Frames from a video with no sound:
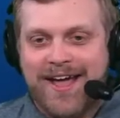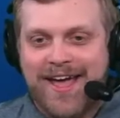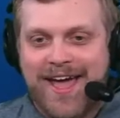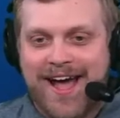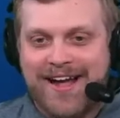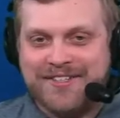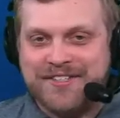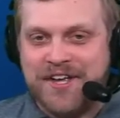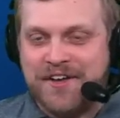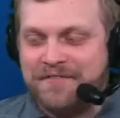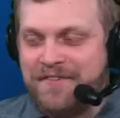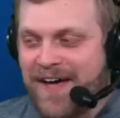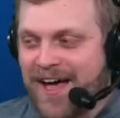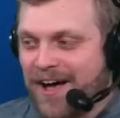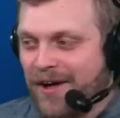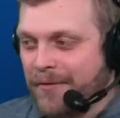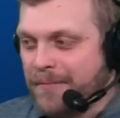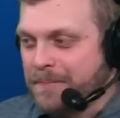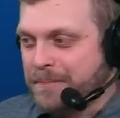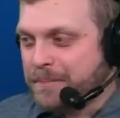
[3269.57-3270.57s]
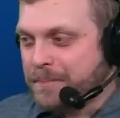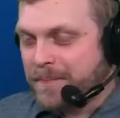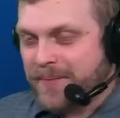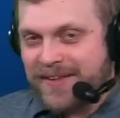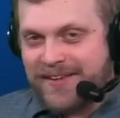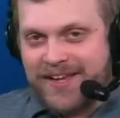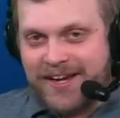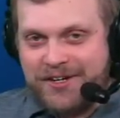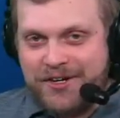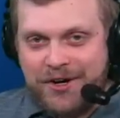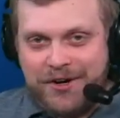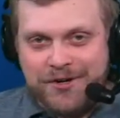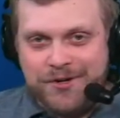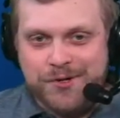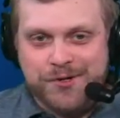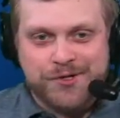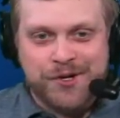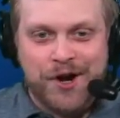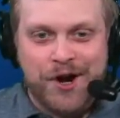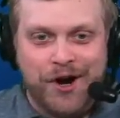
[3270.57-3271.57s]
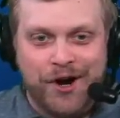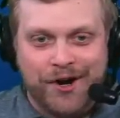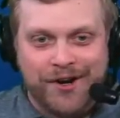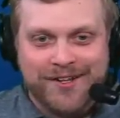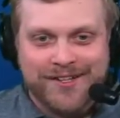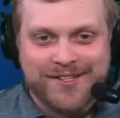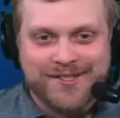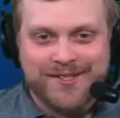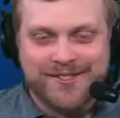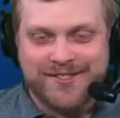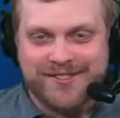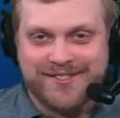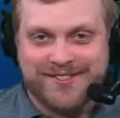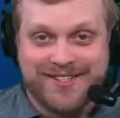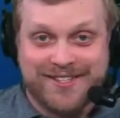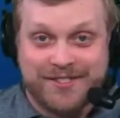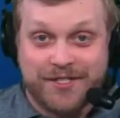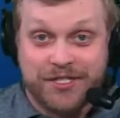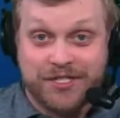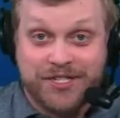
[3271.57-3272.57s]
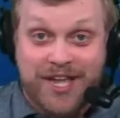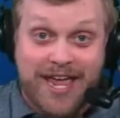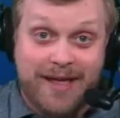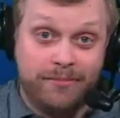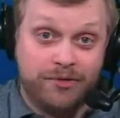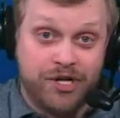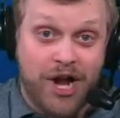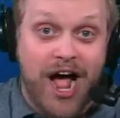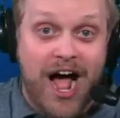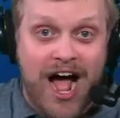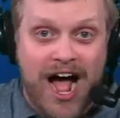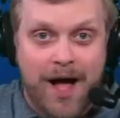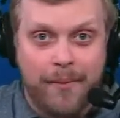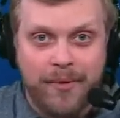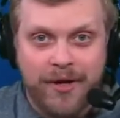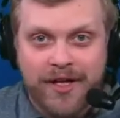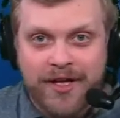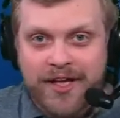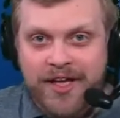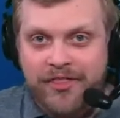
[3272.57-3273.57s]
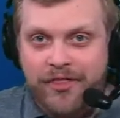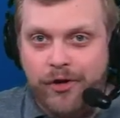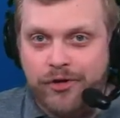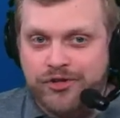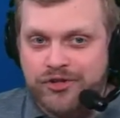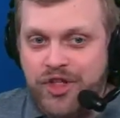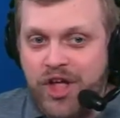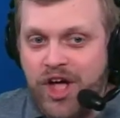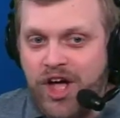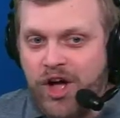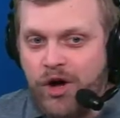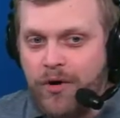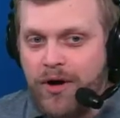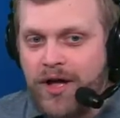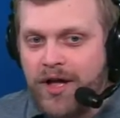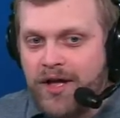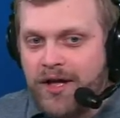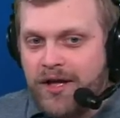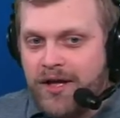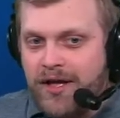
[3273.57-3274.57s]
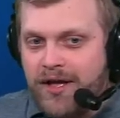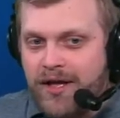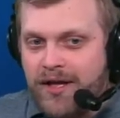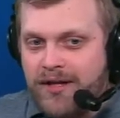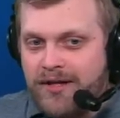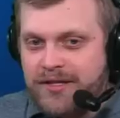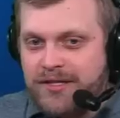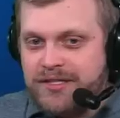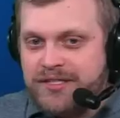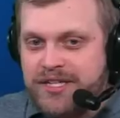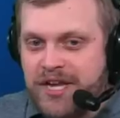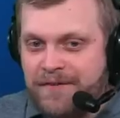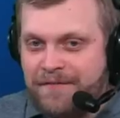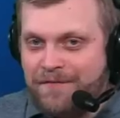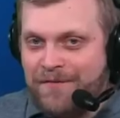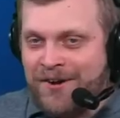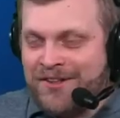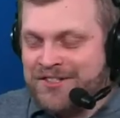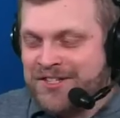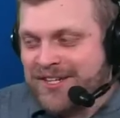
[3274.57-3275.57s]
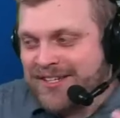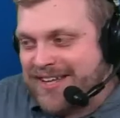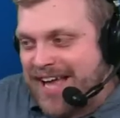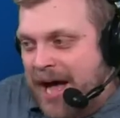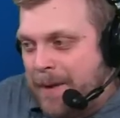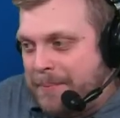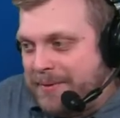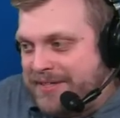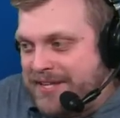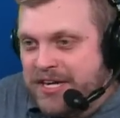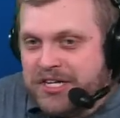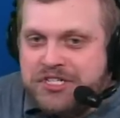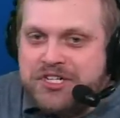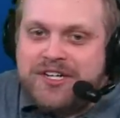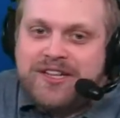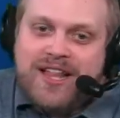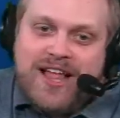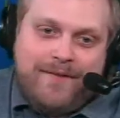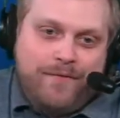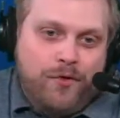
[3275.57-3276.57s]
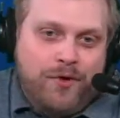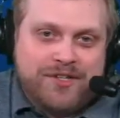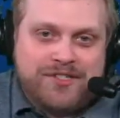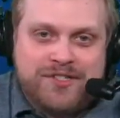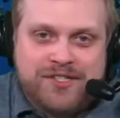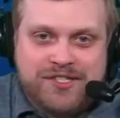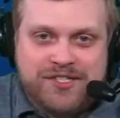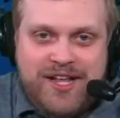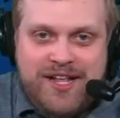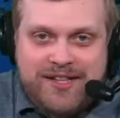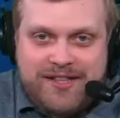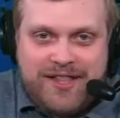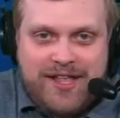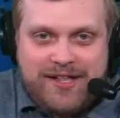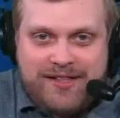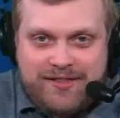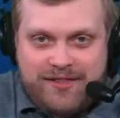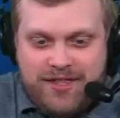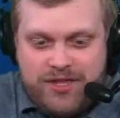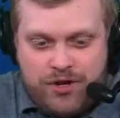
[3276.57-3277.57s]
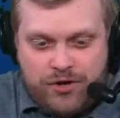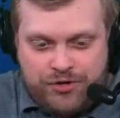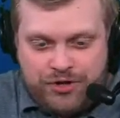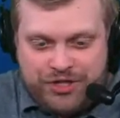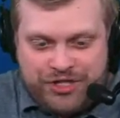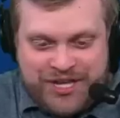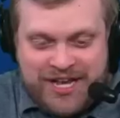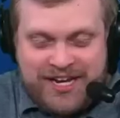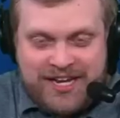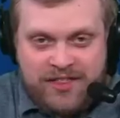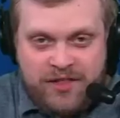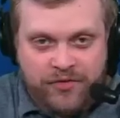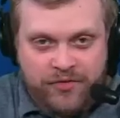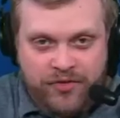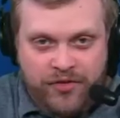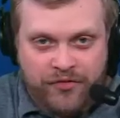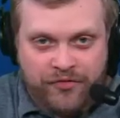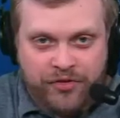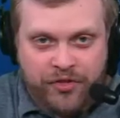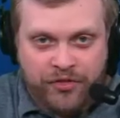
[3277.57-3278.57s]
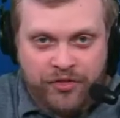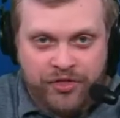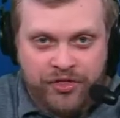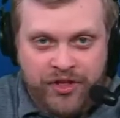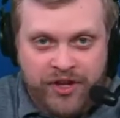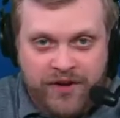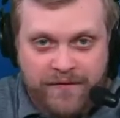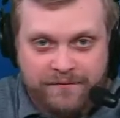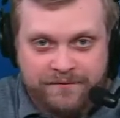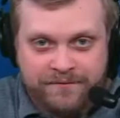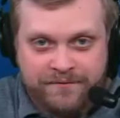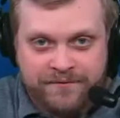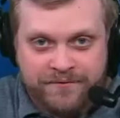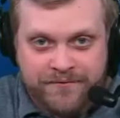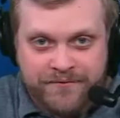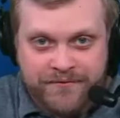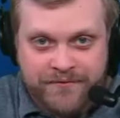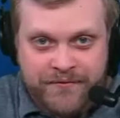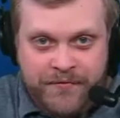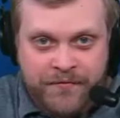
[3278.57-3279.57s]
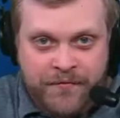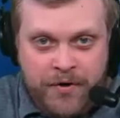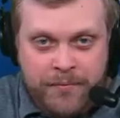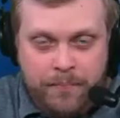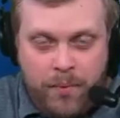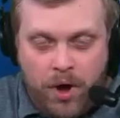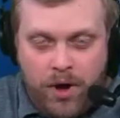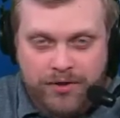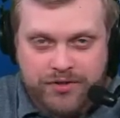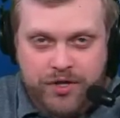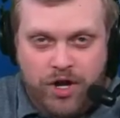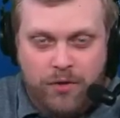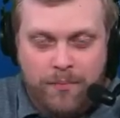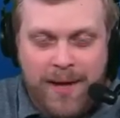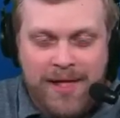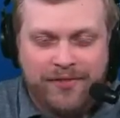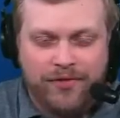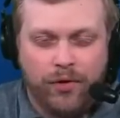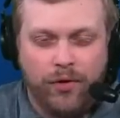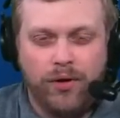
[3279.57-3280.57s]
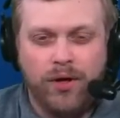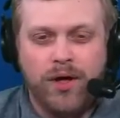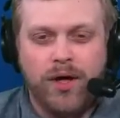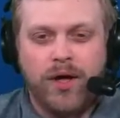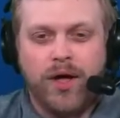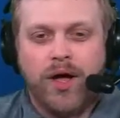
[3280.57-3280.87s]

X F L, kicker, sure. It's the same job. There's no difference in competition level. It's the, it, it, you're just kicking the the, the, the football. It's all mental.